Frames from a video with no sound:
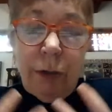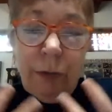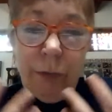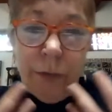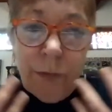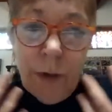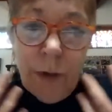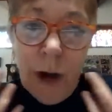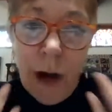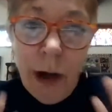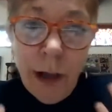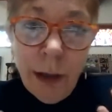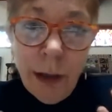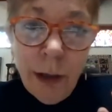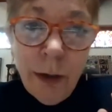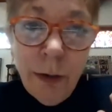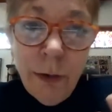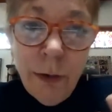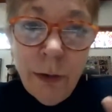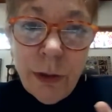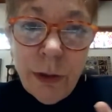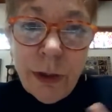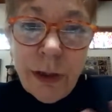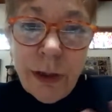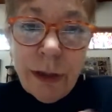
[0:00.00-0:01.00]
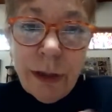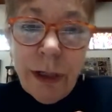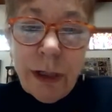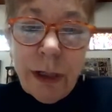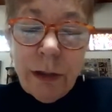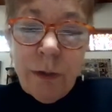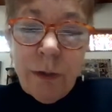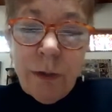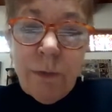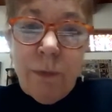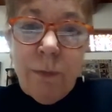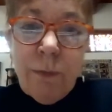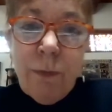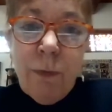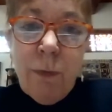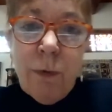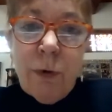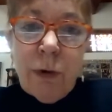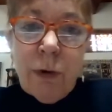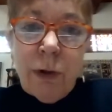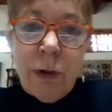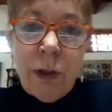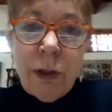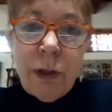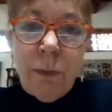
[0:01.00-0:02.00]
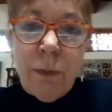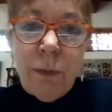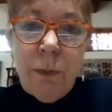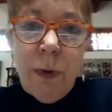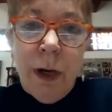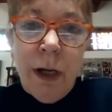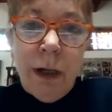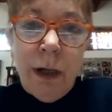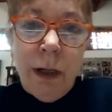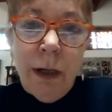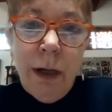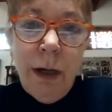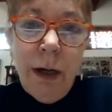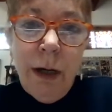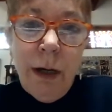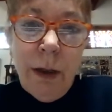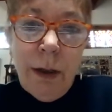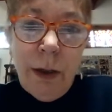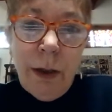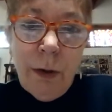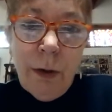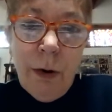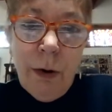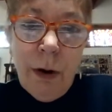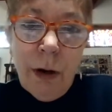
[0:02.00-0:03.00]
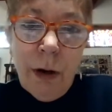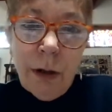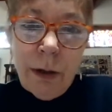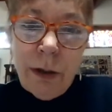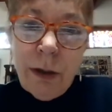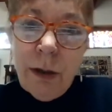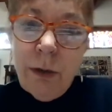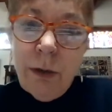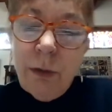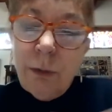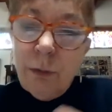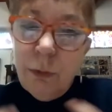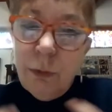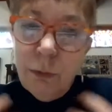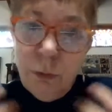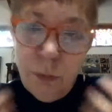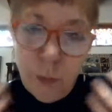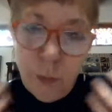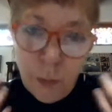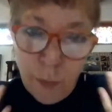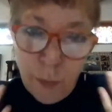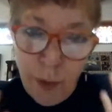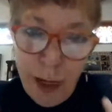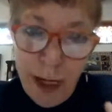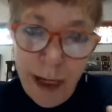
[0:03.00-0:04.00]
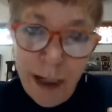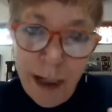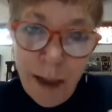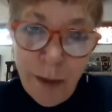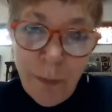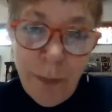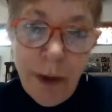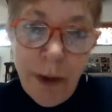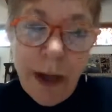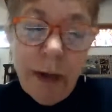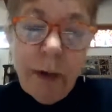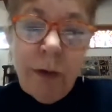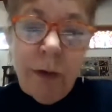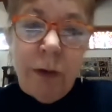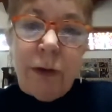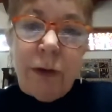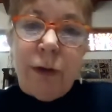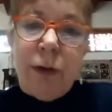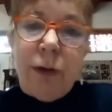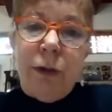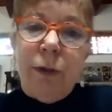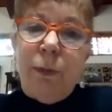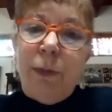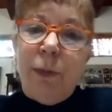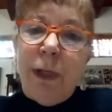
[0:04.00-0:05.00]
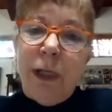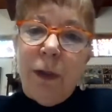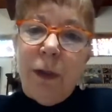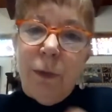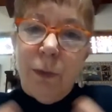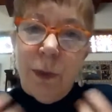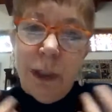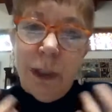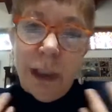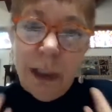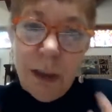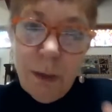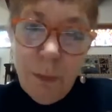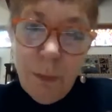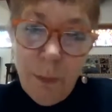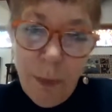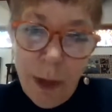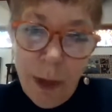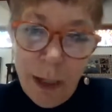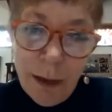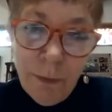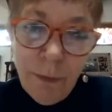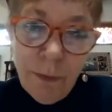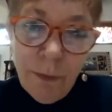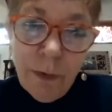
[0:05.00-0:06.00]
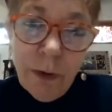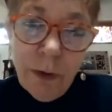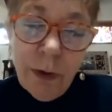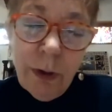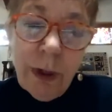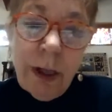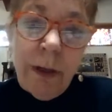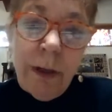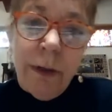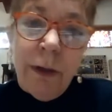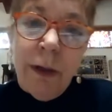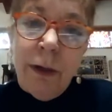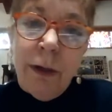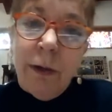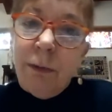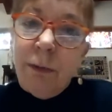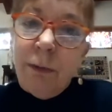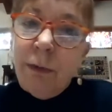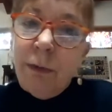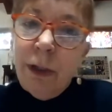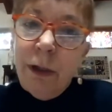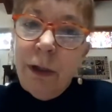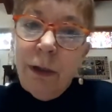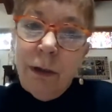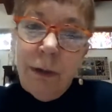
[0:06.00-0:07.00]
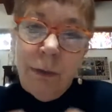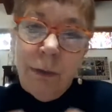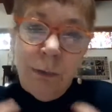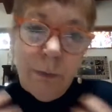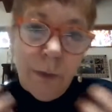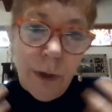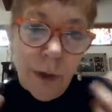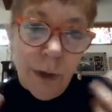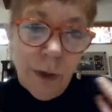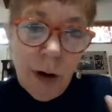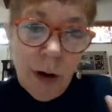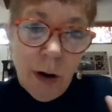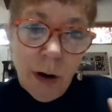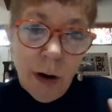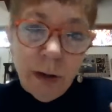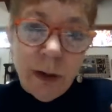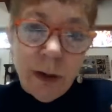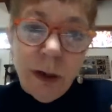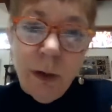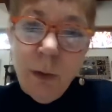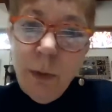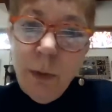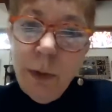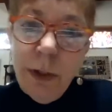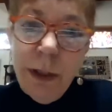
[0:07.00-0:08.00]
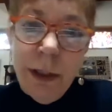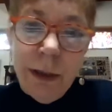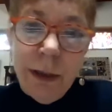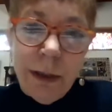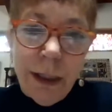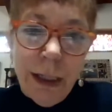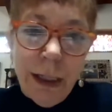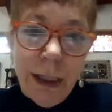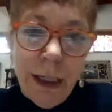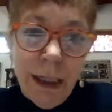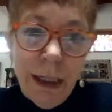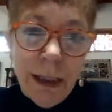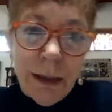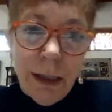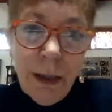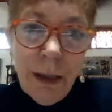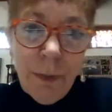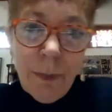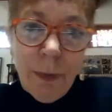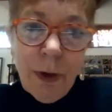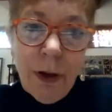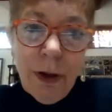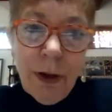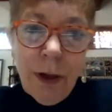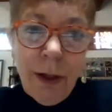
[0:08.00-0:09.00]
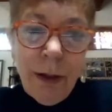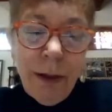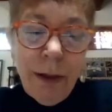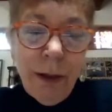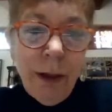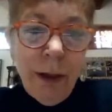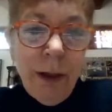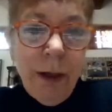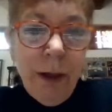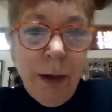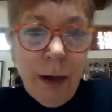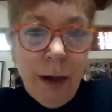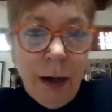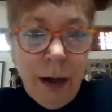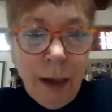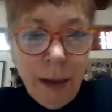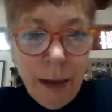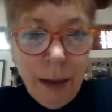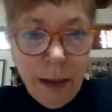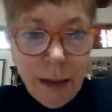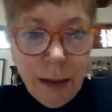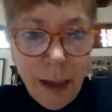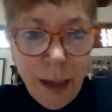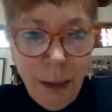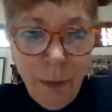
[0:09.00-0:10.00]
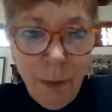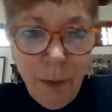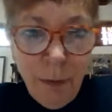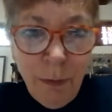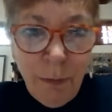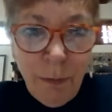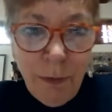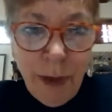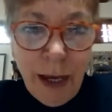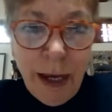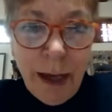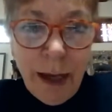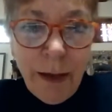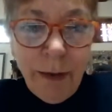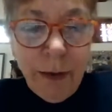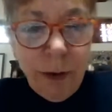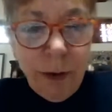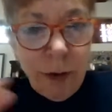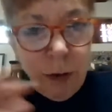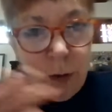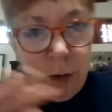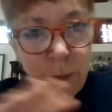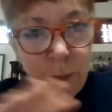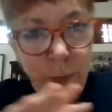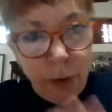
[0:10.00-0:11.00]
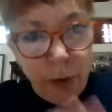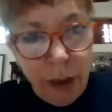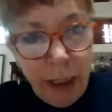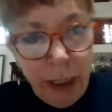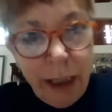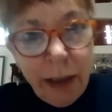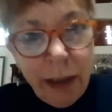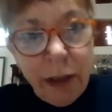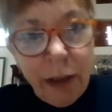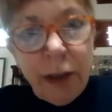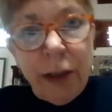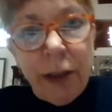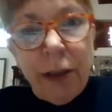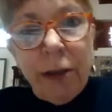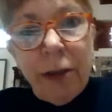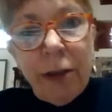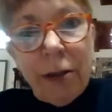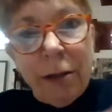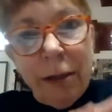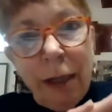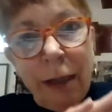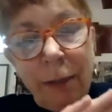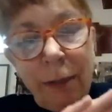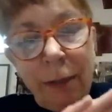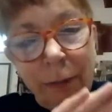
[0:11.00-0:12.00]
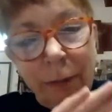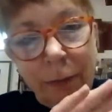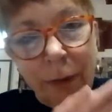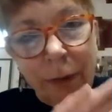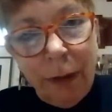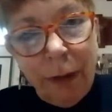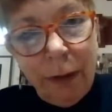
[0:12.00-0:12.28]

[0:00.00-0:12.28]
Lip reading: not use excessive force, but they're also trained better to be respectful, and they're also willing to ease up on some of those protections that